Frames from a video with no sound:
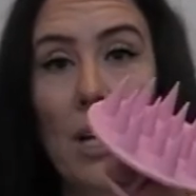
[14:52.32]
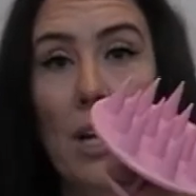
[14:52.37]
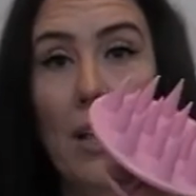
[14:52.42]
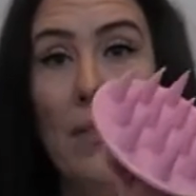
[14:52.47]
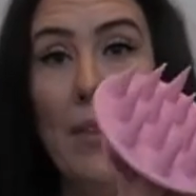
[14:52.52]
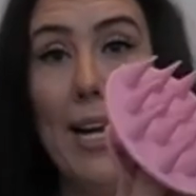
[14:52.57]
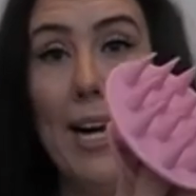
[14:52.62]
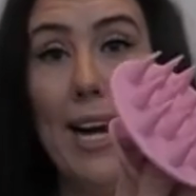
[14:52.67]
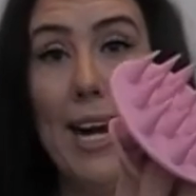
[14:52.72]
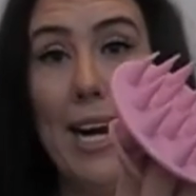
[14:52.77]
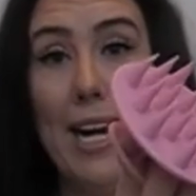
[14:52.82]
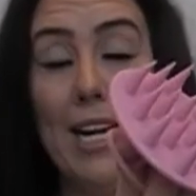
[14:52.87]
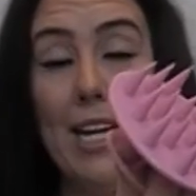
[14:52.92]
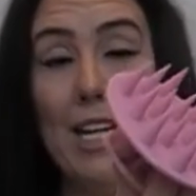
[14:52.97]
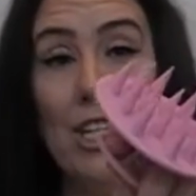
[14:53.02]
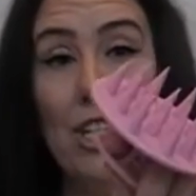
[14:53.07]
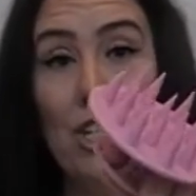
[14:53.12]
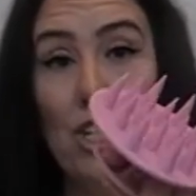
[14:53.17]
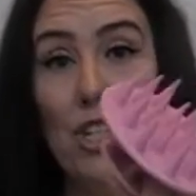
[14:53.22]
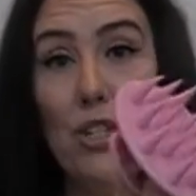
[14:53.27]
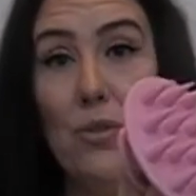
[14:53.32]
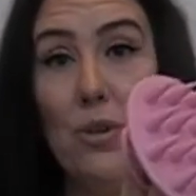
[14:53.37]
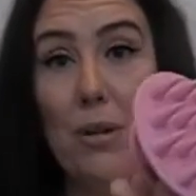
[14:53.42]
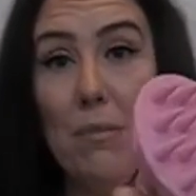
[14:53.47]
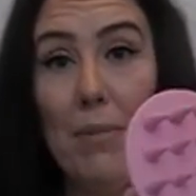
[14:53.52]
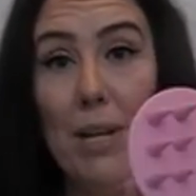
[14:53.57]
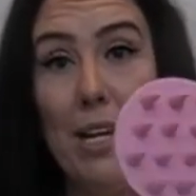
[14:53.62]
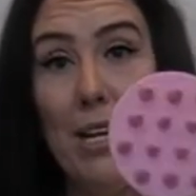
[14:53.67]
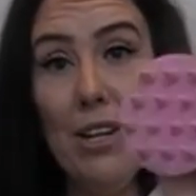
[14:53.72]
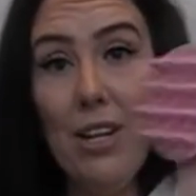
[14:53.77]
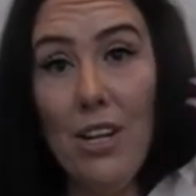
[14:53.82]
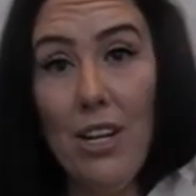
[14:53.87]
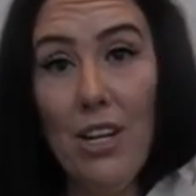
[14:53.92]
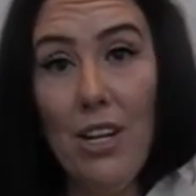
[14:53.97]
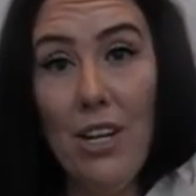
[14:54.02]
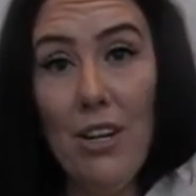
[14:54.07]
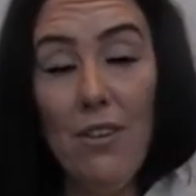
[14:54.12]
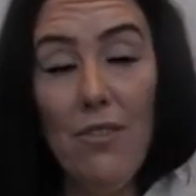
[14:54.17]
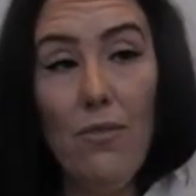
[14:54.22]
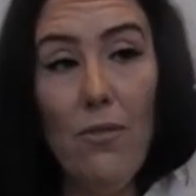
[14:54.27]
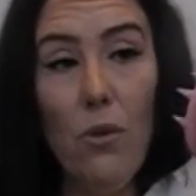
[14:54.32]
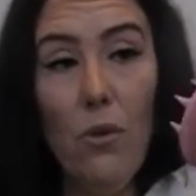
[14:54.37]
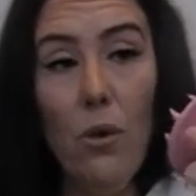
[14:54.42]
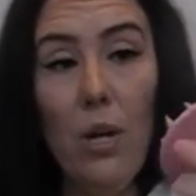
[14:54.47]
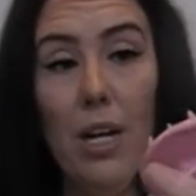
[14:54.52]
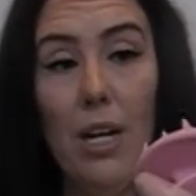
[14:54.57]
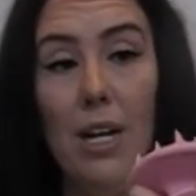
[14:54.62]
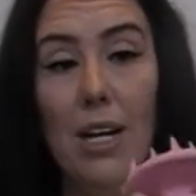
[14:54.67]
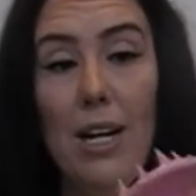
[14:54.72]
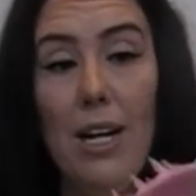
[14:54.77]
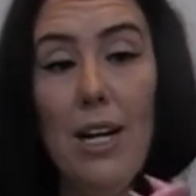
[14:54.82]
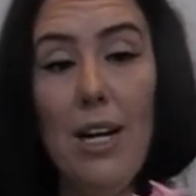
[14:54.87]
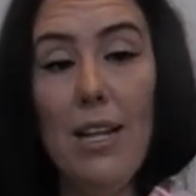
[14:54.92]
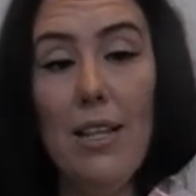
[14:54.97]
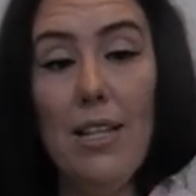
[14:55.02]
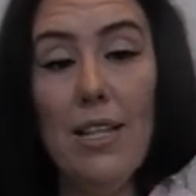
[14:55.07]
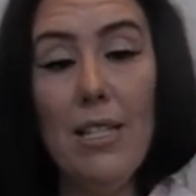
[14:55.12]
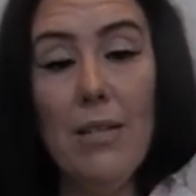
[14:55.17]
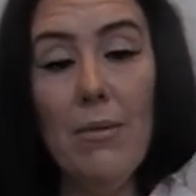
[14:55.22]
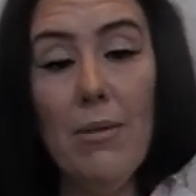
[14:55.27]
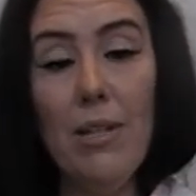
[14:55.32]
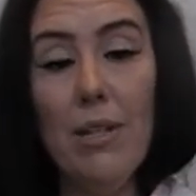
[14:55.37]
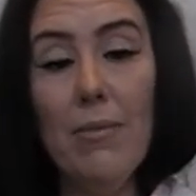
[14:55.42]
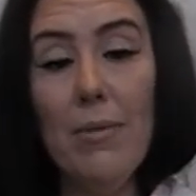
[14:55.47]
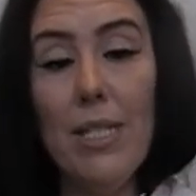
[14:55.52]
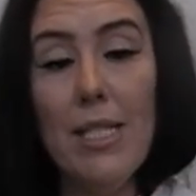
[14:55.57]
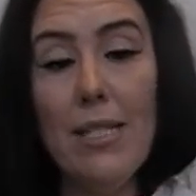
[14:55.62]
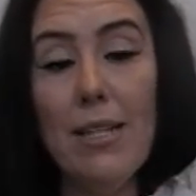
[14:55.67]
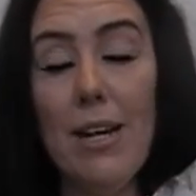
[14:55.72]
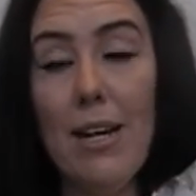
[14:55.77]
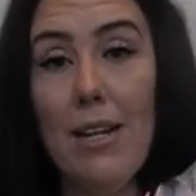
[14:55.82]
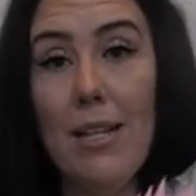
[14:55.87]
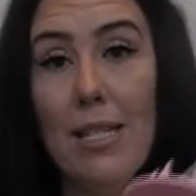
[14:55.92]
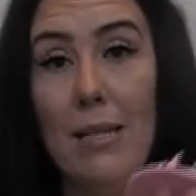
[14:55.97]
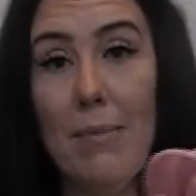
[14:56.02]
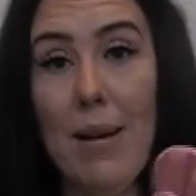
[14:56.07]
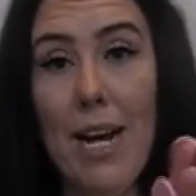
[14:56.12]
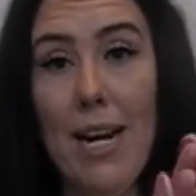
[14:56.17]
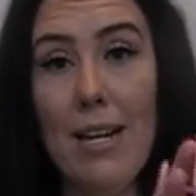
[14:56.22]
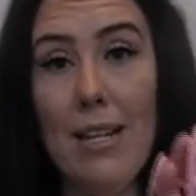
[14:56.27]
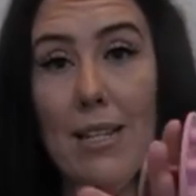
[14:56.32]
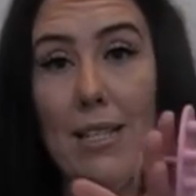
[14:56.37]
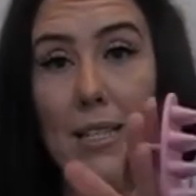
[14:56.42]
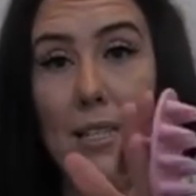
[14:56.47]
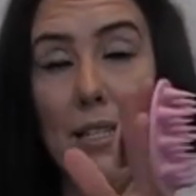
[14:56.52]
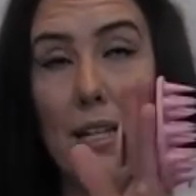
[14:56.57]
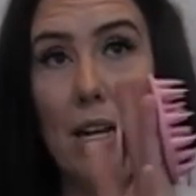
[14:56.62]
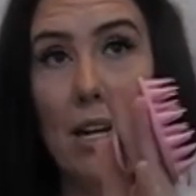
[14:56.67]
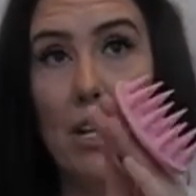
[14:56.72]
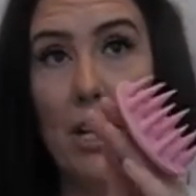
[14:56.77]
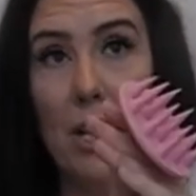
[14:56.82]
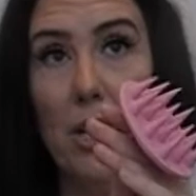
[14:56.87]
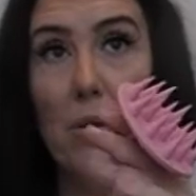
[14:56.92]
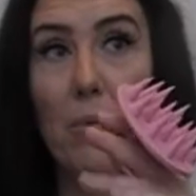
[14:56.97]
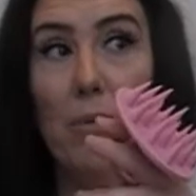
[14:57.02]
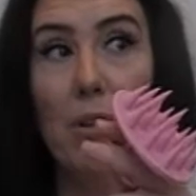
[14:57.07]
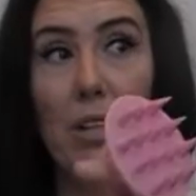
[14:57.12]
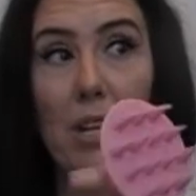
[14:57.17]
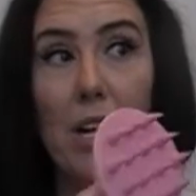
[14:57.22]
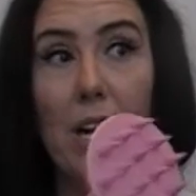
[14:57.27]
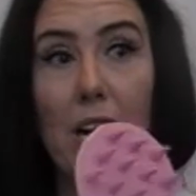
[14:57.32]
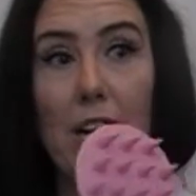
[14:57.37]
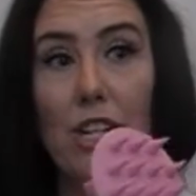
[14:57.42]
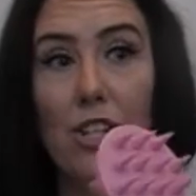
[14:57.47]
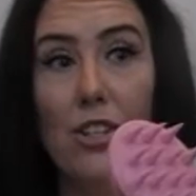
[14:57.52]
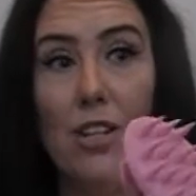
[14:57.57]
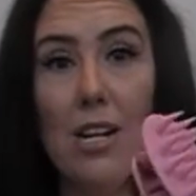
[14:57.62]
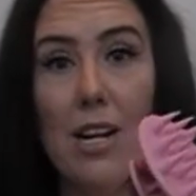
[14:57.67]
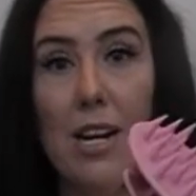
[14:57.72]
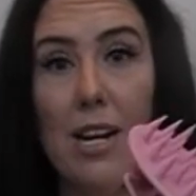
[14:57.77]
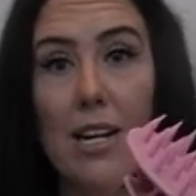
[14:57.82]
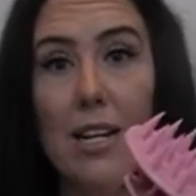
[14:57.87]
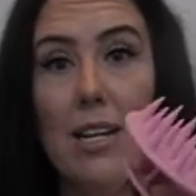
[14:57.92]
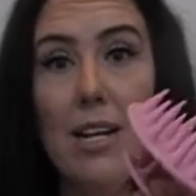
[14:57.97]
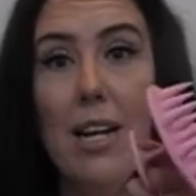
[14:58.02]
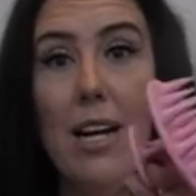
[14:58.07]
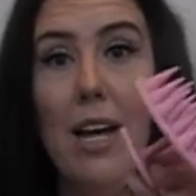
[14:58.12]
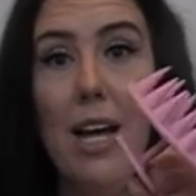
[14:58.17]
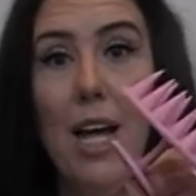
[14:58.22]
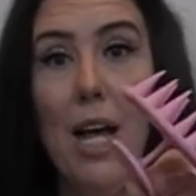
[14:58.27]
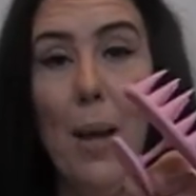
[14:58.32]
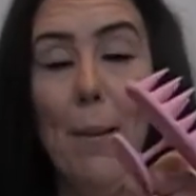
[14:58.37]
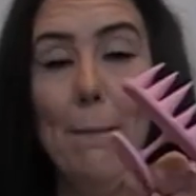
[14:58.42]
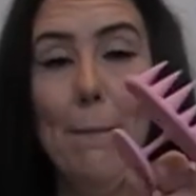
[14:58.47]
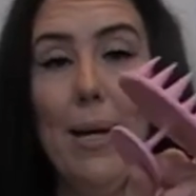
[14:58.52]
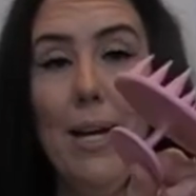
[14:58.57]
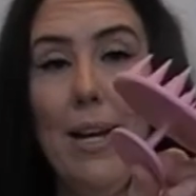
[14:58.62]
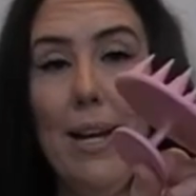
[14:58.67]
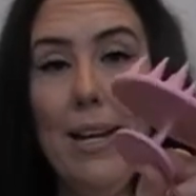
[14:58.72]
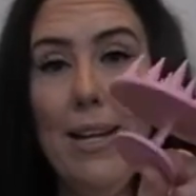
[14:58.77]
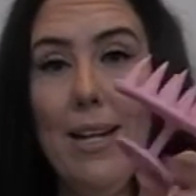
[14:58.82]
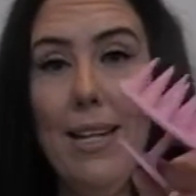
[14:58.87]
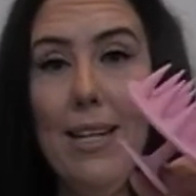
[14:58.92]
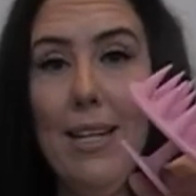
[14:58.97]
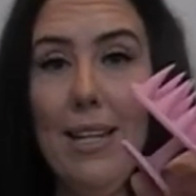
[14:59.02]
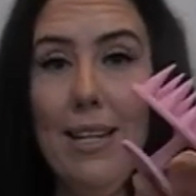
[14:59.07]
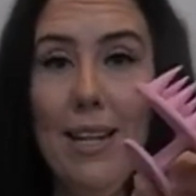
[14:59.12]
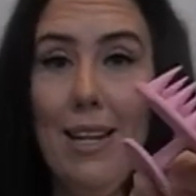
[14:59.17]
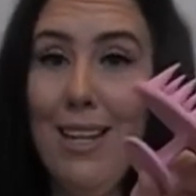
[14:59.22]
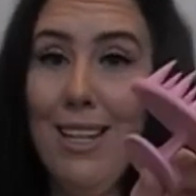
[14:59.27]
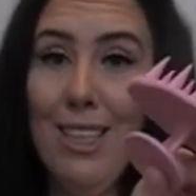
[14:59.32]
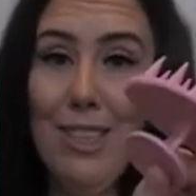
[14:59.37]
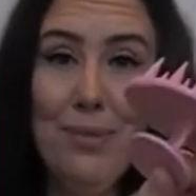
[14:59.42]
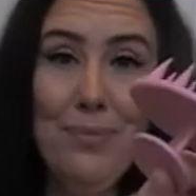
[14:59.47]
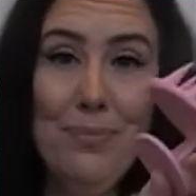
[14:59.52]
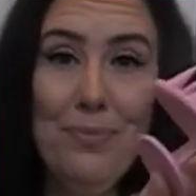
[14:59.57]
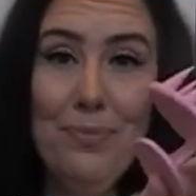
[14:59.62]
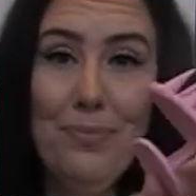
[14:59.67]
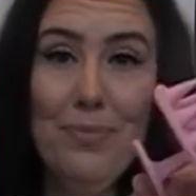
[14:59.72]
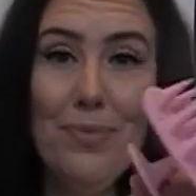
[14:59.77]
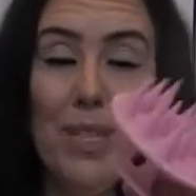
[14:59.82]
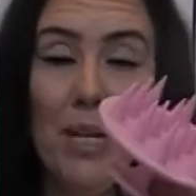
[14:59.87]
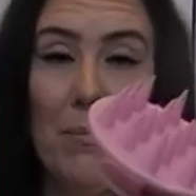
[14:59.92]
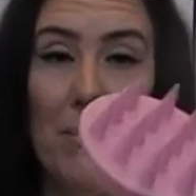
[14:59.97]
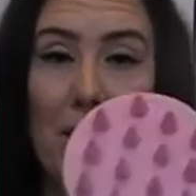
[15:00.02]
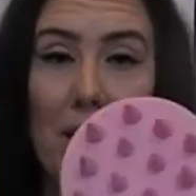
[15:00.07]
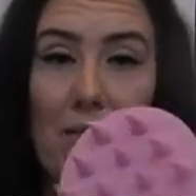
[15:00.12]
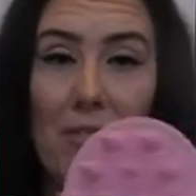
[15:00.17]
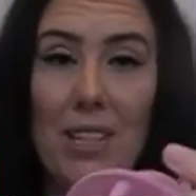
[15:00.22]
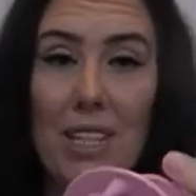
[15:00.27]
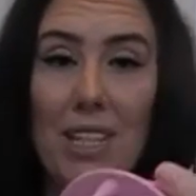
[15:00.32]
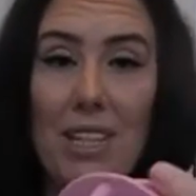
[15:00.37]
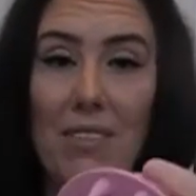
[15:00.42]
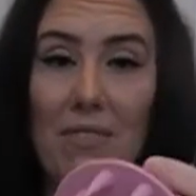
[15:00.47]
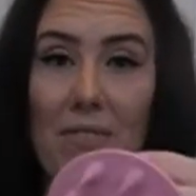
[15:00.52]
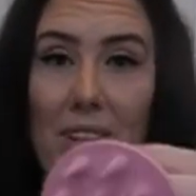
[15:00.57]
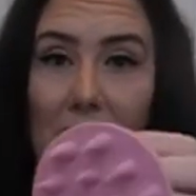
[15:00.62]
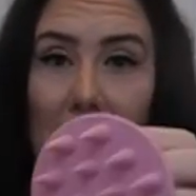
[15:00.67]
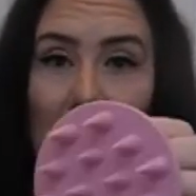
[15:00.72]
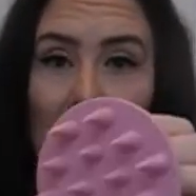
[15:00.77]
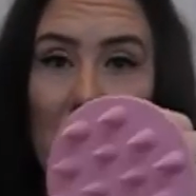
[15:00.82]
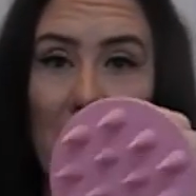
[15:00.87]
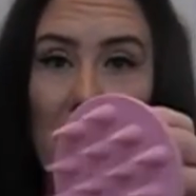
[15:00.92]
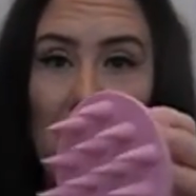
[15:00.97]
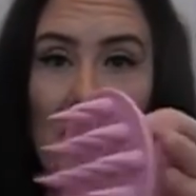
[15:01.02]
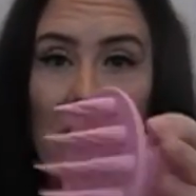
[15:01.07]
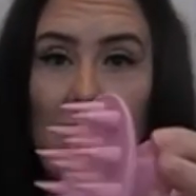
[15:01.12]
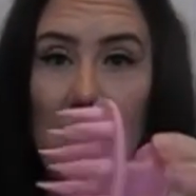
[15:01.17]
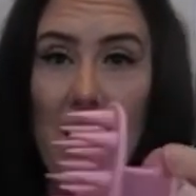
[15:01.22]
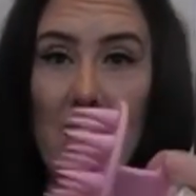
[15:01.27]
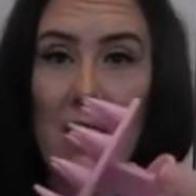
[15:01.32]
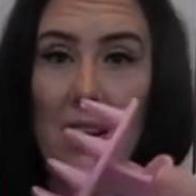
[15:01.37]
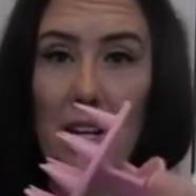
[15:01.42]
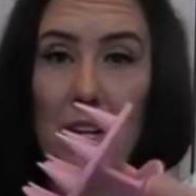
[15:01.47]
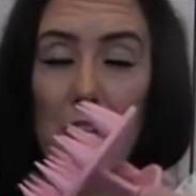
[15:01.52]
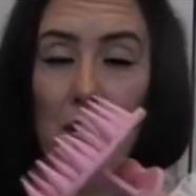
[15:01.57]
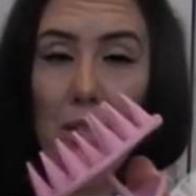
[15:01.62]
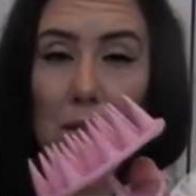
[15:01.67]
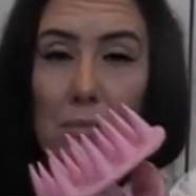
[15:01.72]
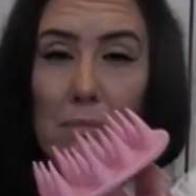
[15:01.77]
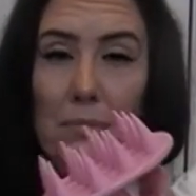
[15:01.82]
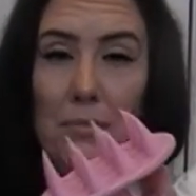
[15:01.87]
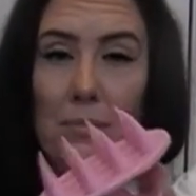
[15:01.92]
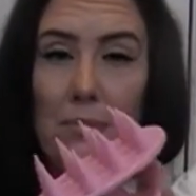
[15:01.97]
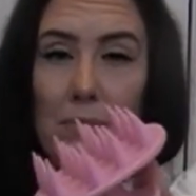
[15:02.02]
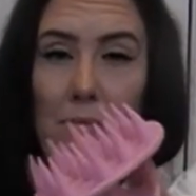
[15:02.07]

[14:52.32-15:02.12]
that I enjoy better for, this one was not as bad as another one that I tried, but again, I'm not really a fan of um,